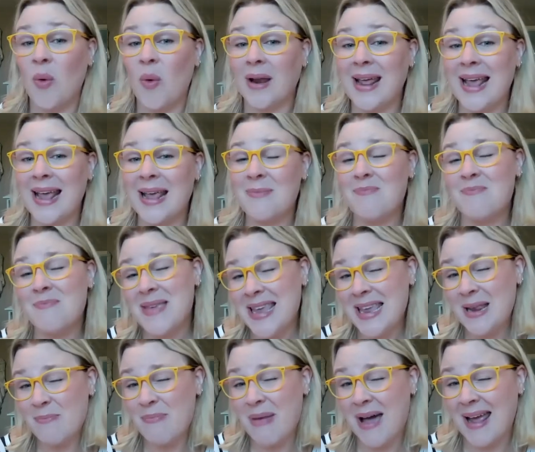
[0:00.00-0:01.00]
What I
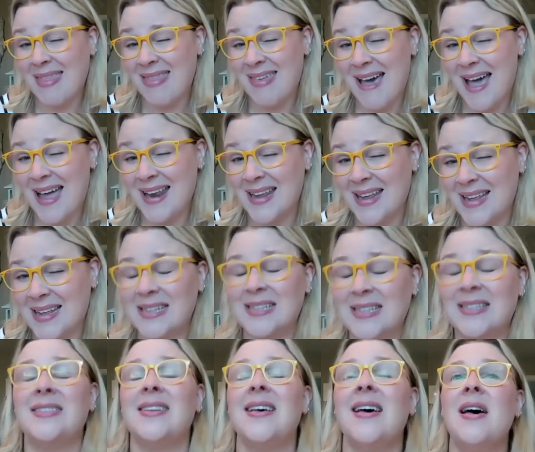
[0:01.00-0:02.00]
mean by that
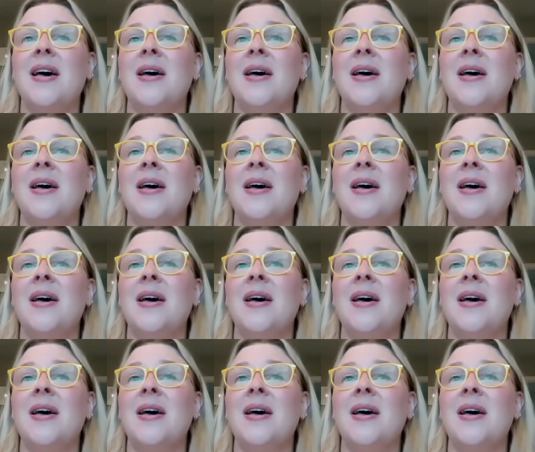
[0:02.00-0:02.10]
is,